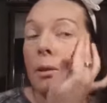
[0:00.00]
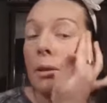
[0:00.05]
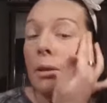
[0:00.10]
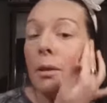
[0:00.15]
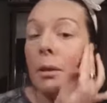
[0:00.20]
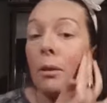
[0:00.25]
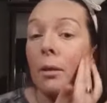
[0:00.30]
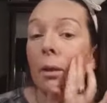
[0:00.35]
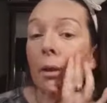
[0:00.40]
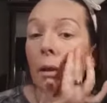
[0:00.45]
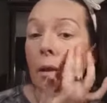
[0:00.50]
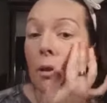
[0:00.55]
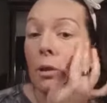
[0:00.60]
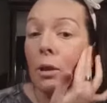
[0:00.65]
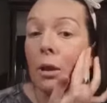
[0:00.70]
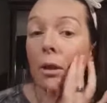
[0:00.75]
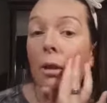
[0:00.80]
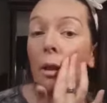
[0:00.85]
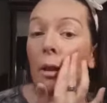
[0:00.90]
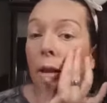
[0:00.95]
So I
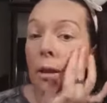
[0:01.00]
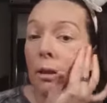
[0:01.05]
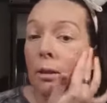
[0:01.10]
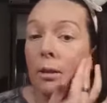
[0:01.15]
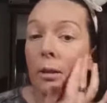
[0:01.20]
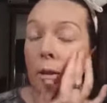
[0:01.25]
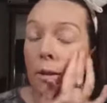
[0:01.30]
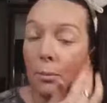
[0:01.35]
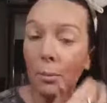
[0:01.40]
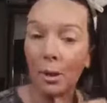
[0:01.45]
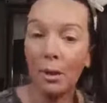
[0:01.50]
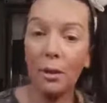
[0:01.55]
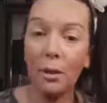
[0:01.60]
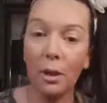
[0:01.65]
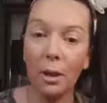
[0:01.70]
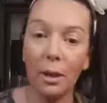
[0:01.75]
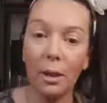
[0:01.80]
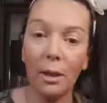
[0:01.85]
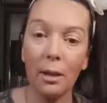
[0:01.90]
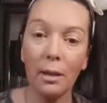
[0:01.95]
usually do my
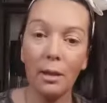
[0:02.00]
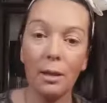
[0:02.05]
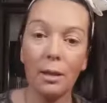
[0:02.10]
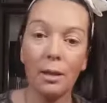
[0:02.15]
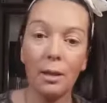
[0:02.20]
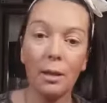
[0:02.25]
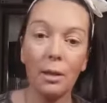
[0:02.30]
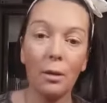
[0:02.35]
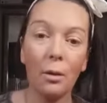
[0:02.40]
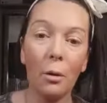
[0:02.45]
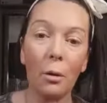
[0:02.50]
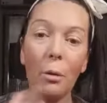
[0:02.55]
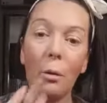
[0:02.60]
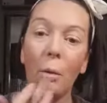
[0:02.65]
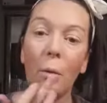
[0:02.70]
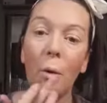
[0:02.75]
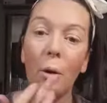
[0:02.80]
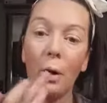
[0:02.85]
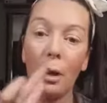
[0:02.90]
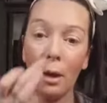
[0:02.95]
cheeks,
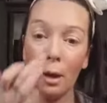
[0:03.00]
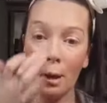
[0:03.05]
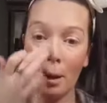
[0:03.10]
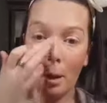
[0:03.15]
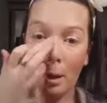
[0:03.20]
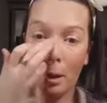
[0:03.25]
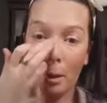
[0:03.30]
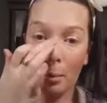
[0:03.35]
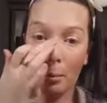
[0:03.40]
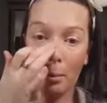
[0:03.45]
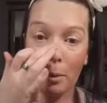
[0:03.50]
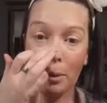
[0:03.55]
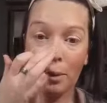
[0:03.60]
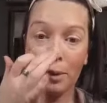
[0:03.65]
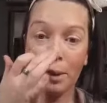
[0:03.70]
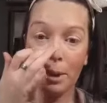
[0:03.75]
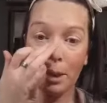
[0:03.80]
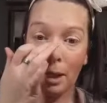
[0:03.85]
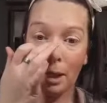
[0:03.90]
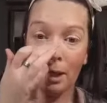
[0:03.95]
put a
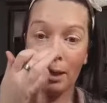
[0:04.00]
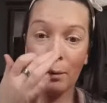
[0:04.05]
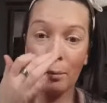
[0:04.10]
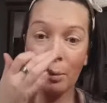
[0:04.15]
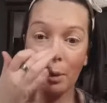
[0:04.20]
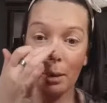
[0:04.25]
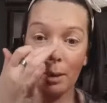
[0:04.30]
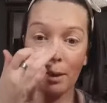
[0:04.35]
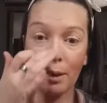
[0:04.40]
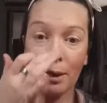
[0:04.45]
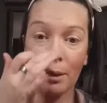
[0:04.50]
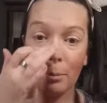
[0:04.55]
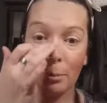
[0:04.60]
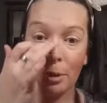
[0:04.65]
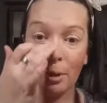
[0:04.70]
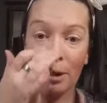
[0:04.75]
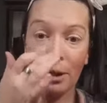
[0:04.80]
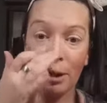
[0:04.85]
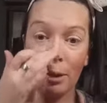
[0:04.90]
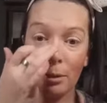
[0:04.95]
slight bit down
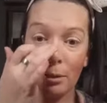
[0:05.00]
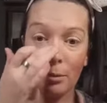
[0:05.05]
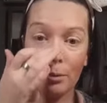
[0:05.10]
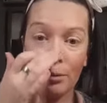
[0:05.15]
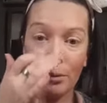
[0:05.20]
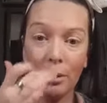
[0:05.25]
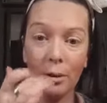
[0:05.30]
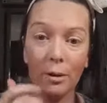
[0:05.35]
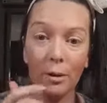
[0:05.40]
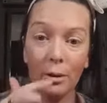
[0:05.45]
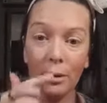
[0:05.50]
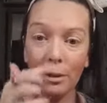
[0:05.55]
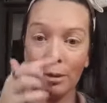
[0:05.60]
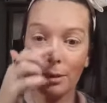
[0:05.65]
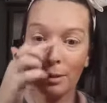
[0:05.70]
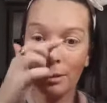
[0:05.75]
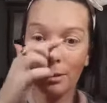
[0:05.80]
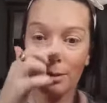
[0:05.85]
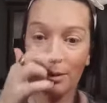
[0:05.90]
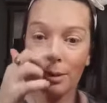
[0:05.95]
my nose,
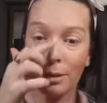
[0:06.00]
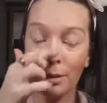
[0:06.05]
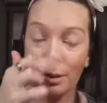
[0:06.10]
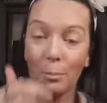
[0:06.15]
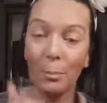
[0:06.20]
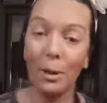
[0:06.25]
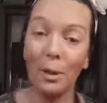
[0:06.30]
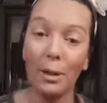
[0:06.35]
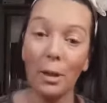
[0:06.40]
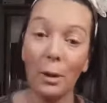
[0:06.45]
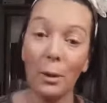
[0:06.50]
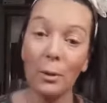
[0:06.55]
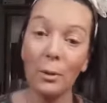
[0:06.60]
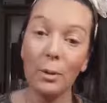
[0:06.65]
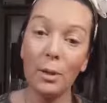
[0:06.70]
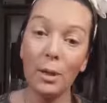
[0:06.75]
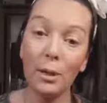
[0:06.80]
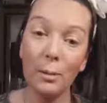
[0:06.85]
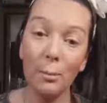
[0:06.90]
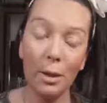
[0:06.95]
so my
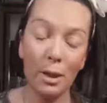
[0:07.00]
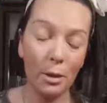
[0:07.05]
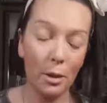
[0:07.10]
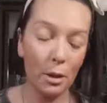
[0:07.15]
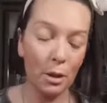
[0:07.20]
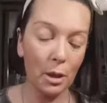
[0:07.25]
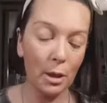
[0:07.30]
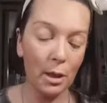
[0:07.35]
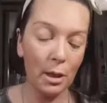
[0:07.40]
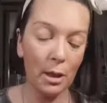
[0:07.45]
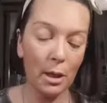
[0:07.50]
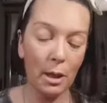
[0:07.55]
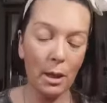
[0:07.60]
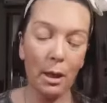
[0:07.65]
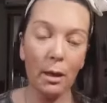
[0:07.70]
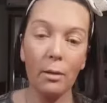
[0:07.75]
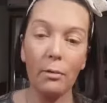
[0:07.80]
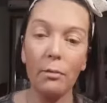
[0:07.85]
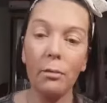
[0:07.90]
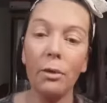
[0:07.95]
nose is a bit shiny
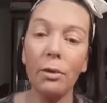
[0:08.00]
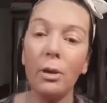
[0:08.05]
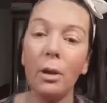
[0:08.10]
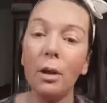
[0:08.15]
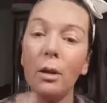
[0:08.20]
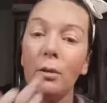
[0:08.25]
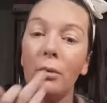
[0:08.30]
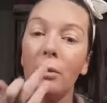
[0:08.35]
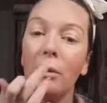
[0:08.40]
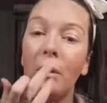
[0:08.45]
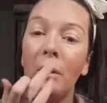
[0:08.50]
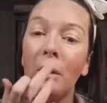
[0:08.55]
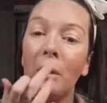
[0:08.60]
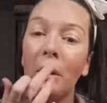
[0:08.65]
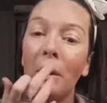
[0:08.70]
like Rudolph.